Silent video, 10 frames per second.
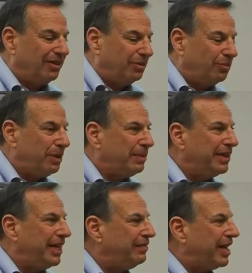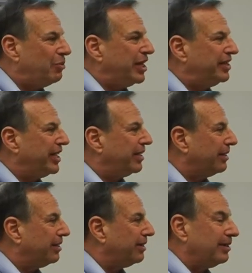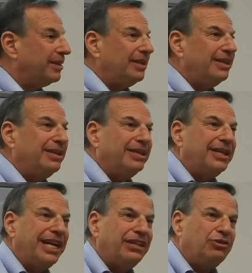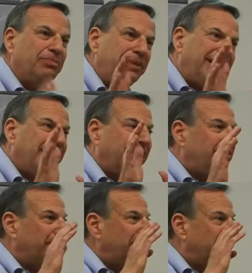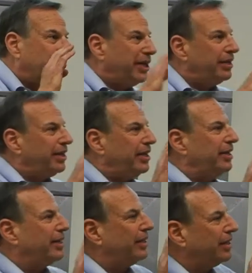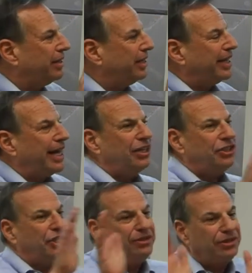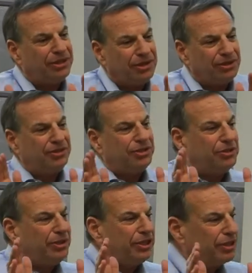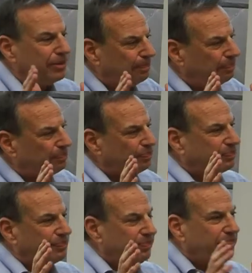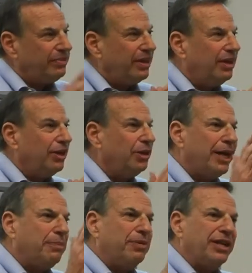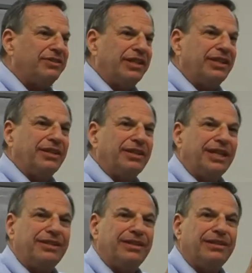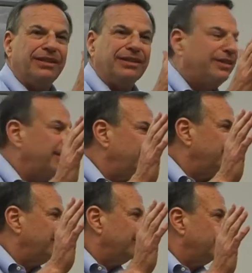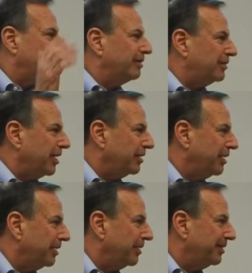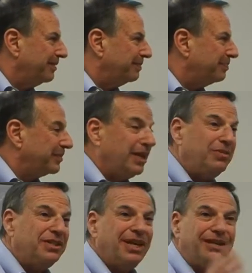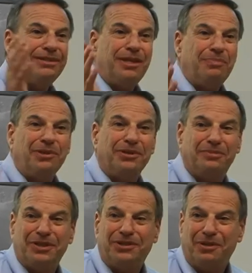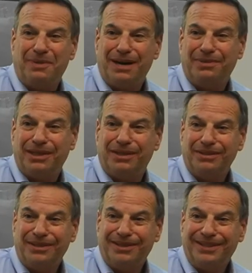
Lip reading: We believe that we did. And to bring the analogy to the current situation, you had a president in 1960, John Kennedy. He was not as liberal as Mr. Obama is,